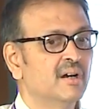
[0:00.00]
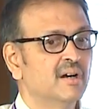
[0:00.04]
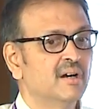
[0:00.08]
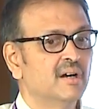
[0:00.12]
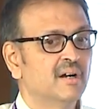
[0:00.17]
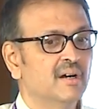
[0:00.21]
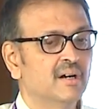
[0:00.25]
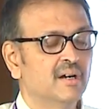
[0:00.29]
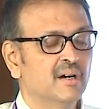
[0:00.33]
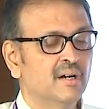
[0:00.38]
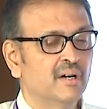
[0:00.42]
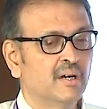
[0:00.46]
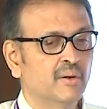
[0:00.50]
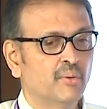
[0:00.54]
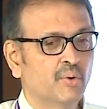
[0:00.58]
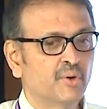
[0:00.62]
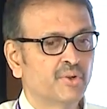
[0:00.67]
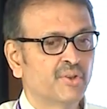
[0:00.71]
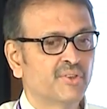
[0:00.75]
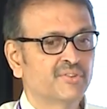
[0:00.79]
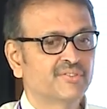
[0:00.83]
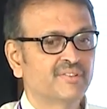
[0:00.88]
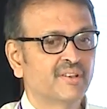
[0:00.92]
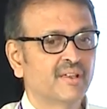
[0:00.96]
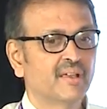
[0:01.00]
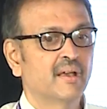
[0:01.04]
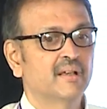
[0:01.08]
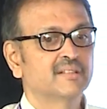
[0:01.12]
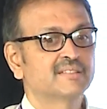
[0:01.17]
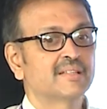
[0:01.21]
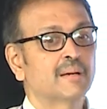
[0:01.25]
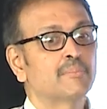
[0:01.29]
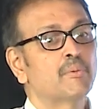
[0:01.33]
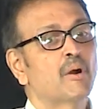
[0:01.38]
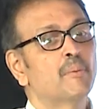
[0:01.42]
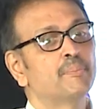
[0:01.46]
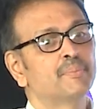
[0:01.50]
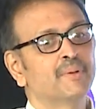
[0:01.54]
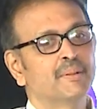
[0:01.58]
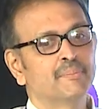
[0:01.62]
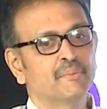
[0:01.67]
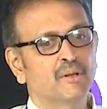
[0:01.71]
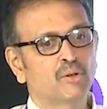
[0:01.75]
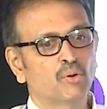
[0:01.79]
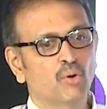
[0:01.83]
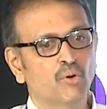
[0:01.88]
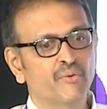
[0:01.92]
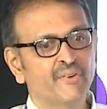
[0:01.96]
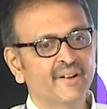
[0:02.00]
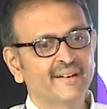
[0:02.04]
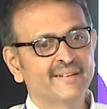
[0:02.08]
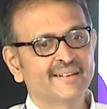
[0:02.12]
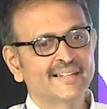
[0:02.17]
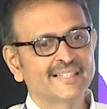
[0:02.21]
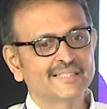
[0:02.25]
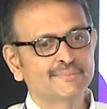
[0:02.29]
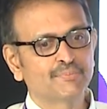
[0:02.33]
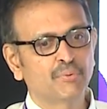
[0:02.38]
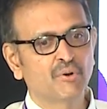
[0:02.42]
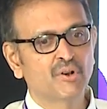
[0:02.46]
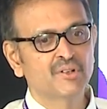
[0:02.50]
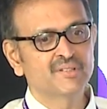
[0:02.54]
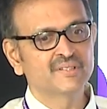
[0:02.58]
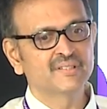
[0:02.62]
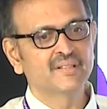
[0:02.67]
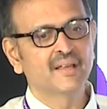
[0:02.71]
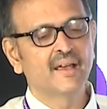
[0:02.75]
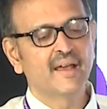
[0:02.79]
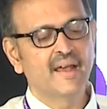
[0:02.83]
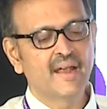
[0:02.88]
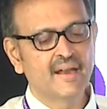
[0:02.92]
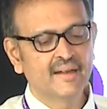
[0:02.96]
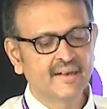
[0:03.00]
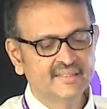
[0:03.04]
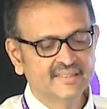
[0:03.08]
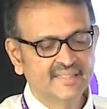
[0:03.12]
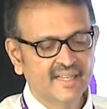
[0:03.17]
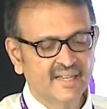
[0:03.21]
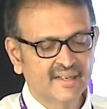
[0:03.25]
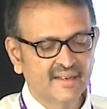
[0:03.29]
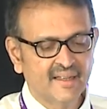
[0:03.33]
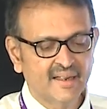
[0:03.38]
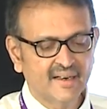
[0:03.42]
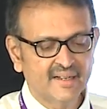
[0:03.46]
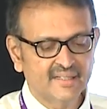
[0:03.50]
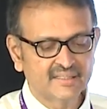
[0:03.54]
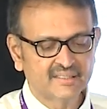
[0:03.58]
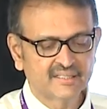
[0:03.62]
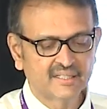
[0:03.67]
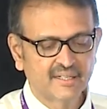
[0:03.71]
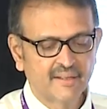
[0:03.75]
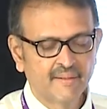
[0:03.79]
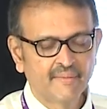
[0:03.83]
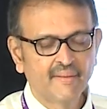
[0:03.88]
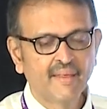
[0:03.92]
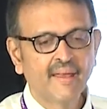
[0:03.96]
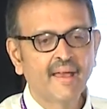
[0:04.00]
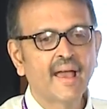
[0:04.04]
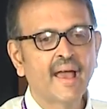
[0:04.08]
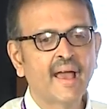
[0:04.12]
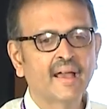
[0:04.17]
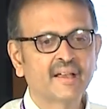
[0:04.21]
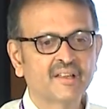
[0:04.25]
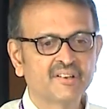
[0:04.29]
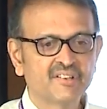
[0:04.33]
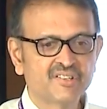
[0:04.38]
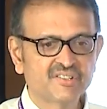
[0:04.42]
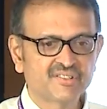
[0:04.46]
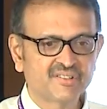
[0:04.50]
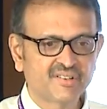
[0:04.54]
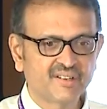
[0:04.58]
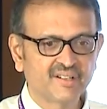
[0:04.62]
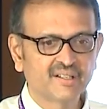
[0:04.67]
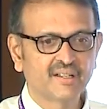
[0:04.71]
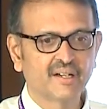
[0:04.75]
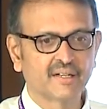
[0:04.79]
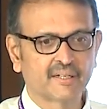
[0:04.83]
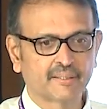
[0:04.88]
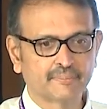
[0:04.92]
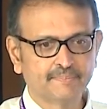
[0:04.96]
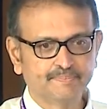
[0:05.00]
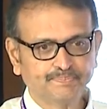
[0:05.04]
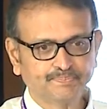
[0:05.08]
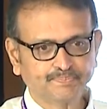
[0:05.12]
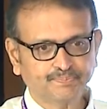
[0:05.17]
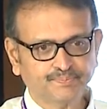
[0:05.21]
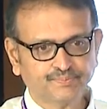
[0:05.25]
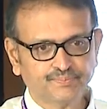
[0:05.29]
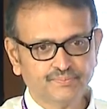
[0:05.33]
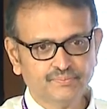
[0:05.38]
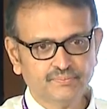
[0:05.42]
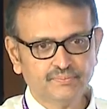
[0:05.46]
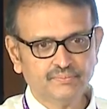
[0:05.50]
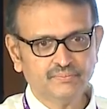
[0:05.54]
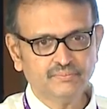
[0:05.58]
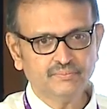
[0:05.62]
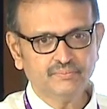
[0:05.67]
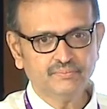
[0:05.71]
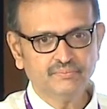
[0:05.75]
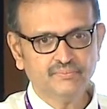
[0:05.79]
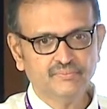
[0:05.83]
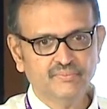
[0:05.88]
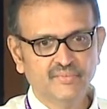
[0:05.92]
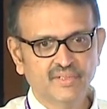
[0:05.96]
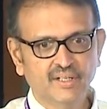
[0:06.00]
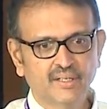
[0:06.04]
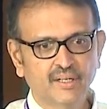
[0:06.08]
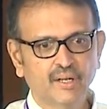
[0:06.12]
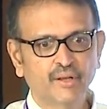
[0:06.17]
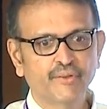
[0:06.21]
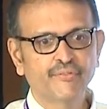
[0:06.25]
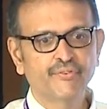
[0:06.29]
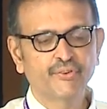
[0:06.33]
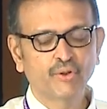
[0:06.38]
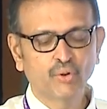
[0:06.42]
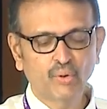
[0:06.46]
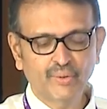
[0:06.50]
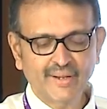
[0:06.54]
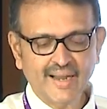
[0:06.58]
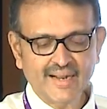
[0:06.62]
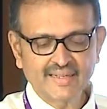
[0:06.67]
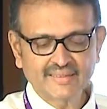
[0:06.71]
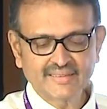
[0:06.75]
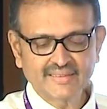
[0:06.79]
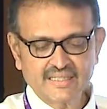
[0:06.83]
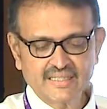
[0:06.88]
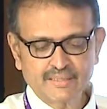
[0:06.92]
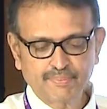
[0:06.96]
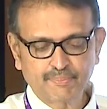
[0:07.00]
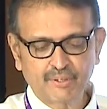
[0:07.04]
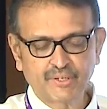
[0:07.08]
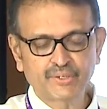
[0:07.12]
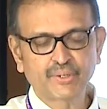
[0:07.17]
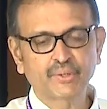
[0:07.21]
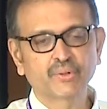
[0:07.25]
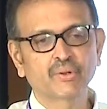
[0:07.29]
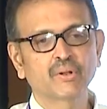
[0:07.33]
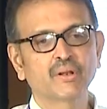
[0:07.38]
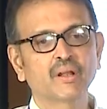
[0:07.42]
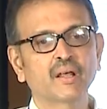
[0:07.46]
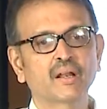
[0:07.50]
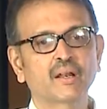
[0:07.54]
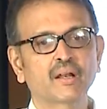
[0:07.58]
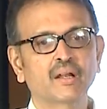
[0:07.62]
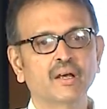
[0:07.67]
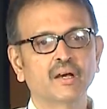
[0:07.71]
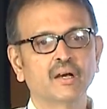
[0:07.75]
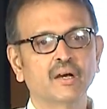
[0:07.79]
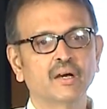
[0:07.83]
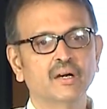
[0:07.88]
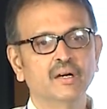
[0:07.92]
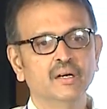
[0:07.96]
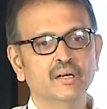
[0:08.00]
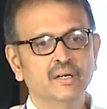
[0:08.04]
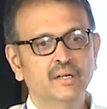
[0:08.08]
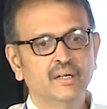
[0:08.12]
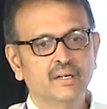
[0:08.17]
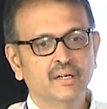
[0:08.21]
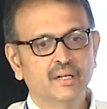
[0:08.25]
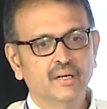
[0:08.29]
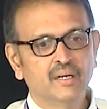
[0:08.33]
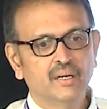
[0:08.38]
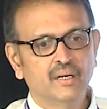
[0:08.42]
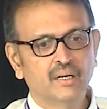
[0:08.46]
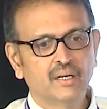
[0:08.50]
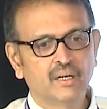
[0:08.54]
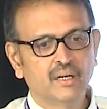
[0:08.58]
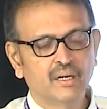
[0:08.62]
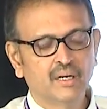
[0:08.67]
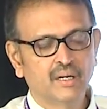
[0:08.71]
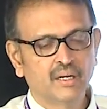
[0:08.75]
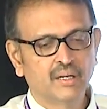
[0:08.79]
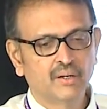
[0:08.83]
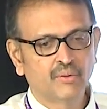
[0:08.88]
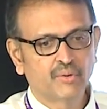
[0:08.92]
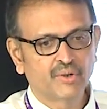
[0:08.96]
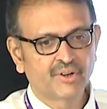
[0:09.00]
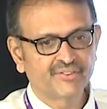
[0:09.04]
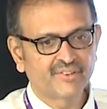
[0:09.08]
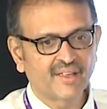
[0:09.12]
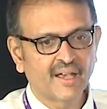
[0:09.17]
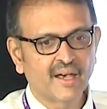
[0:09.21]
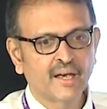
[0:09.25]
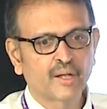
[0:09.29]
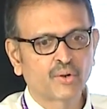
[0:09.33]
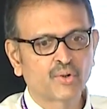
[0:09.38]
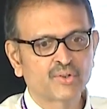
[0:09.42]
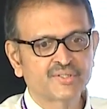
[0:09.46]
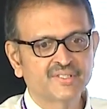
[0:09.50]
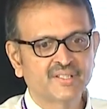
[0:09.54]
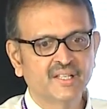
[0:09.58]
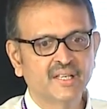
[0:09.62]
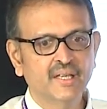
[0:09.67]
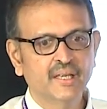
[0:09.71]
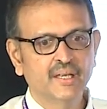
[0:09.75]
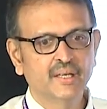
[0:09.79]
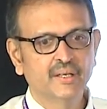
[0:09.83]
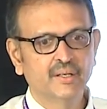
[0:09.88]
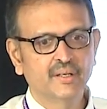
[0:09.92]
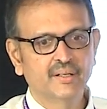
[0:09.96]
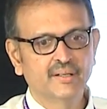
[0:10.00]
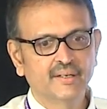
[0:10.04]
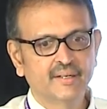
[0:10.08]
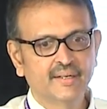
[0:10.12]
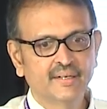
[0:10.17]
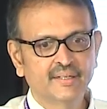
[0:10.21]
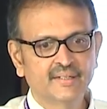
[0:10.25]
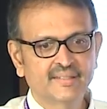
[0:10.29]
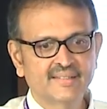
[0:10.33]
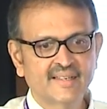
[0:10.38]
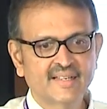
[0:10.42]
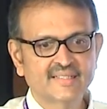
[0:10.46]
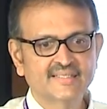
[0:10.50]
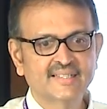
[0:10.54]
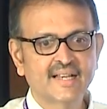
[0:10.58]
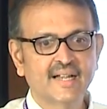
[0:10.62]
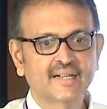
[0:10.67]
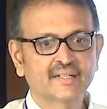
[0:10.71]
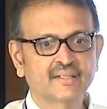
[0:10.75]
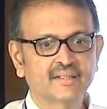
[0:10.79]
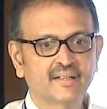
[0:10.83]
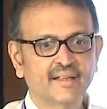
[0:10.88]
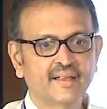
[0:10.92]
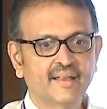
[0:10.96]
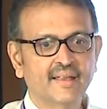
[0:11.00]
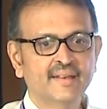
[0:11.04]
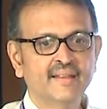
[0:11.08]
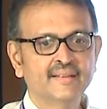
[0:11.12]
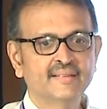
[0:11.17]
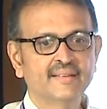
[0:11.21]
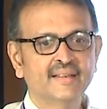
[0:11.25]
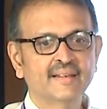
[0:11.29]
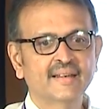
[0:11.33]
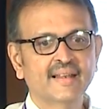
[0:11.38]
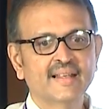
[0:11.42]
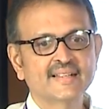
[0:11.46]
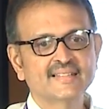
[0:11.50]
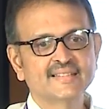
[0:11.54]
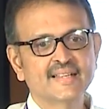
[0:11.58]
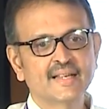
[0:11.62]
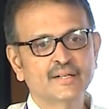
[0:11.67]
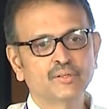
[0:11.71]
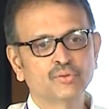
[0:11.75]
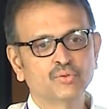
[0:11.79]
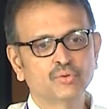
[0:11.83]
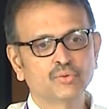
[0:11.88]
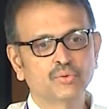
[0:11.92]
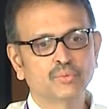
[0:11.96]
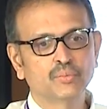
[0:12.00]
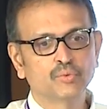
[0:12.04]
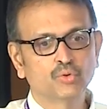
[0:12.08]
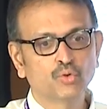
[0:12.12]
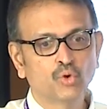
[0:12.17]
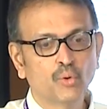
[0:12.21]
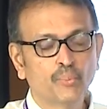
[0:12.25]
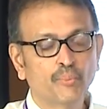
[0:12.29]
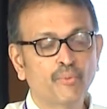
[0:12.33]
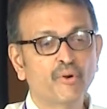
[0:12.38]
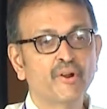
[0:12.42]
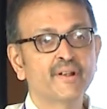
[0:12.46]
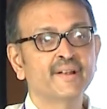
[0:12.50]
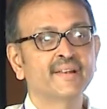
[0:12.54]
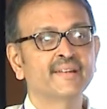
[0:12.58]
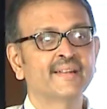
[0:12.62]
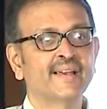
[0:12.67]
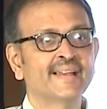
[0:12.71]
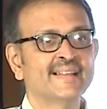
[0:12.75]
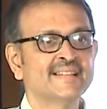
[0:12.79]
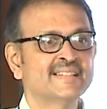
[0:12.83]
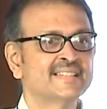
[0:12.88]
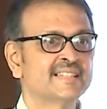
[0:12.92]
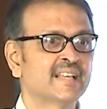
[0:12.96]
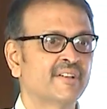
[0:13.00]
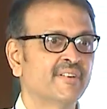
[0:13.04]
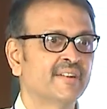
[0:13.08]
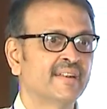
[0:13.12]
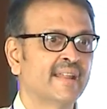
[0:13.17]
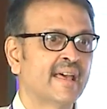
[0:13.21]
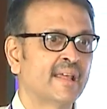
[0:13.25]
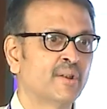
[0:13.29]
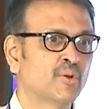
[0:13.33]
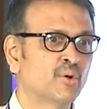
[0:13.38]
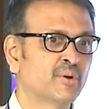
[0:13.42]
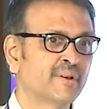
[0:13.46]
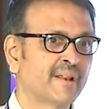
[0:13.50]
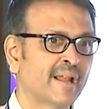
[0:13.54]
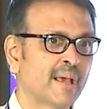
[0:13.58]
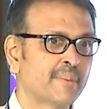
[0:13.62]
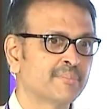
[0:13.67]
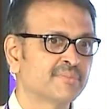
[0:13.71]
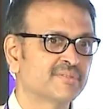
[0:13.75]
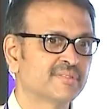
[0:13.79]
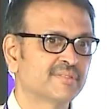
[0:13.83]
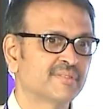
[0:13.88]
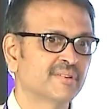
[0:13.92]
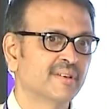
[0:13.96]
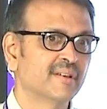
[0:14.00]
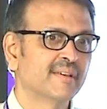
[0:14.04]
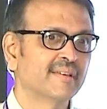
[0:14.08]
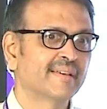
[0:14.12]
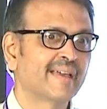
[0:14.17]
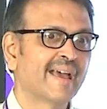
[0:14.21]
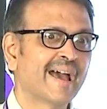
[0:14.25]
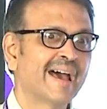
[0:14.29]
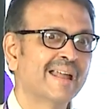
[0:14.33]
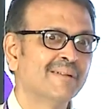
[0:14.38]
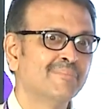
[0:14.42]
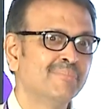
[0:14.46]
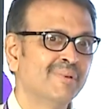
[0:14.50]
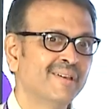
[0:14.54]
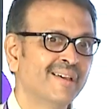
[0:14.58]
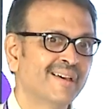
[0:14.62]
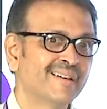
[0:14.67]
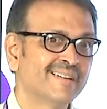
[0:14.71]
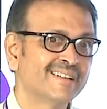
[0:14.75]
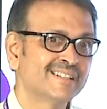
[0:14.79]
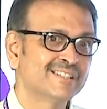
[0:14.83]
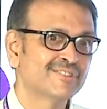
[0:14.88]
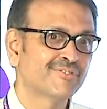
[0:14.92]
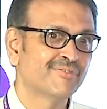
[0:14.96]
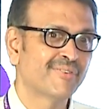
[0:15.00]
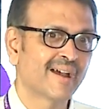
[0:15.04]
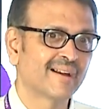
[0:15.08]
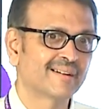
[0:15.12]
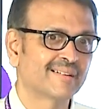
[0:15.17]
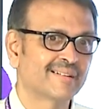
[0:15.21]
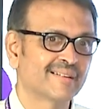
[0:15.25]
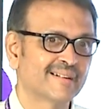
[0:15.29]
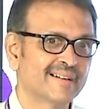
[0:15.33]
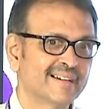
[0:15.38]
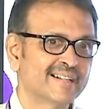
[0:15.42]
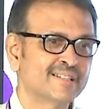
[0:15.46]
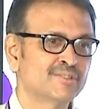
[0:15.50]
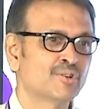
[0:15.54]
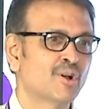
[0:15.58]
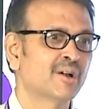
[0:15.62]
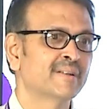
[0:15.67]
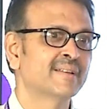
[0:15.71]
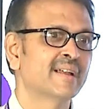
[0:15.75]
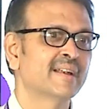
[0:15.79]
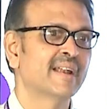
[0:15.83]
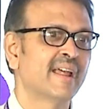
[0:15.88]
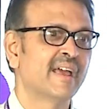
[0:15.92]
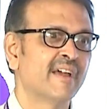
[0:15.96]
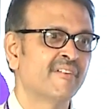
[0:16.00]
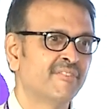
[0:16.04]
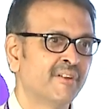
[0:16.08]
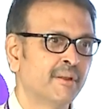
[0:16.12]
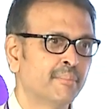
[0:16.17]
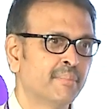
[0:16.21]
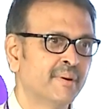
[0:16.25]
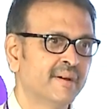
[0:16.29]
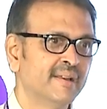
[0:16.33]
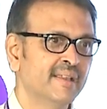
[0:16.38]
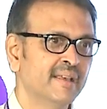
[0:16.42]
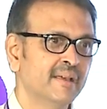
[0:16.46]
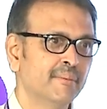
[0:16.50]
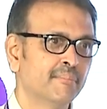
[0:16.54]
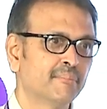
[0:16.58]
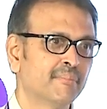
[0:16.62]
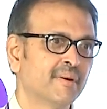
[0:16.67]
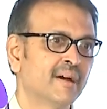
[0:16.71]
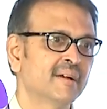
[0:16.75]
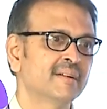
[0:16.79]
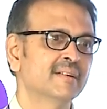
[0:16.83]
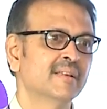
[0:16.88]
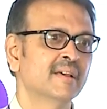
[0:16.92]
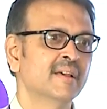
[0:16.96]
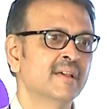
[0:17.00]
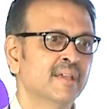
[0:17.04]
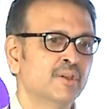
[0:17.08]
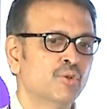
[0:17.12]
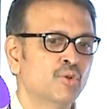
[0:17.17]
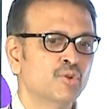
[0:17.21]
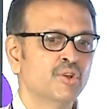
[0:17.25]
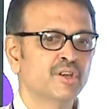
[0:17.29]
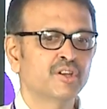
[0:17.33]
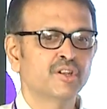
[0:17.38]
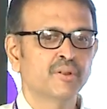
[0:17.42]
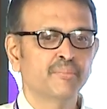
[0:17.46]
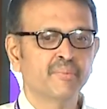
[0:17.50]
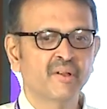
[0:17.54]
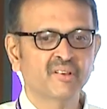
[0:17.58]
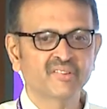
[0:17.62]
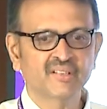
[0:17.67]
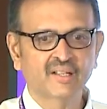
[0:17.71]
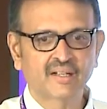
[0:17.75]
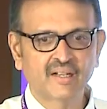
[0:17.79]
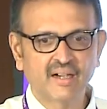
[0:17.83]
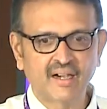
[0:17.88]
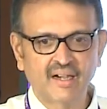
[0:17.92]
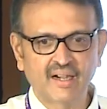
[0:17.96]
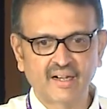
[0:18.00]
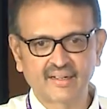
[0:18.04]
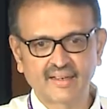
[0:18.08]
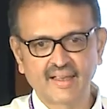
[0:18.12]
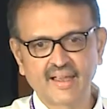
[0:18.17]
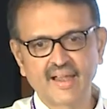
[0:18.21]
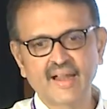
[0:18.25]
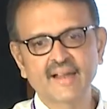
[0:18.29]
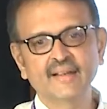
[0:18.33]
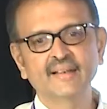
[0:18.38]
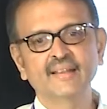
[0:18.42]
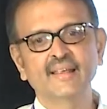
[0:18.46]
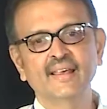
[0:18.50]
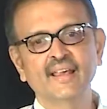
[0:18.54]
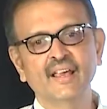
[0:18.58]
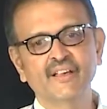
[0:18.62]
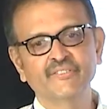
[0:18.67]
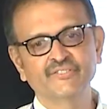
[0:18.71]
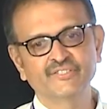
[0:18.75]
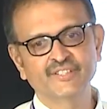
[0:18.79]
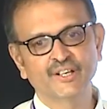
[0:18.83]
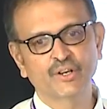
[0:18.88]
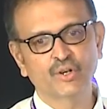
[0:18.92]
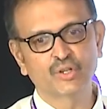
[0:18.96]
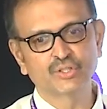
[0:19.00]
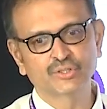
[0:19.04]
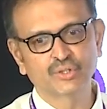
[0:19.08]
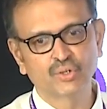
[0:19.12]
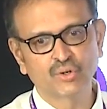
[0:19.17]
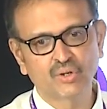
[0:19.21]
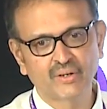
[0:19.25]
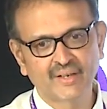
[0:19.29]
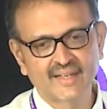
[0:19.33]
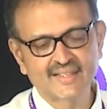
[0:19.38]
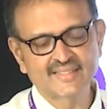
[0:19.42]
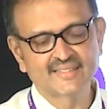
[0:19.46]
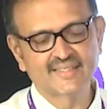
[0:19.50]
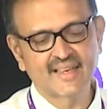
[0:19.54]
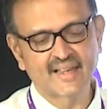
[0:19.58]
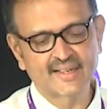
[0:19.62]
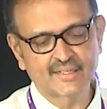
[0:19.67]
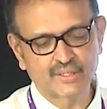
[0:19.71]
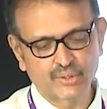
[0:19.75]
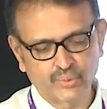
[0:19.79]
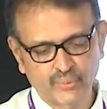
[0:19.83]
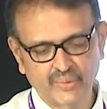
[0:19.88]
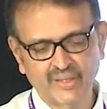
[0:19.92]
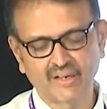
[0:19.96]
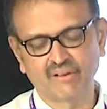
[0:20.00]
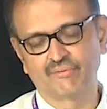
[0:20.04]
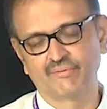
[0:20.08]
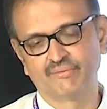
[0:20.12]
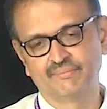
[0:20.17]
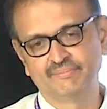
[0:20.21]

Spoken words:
suboptimal ovarian response and a GnRH agonist trigger. Now, if you look at particular ROC, it says that anything less than 2.97 nanograms can be a risk factor. It's not that everybody, but you need to be on the guard, and AFC also less than 12.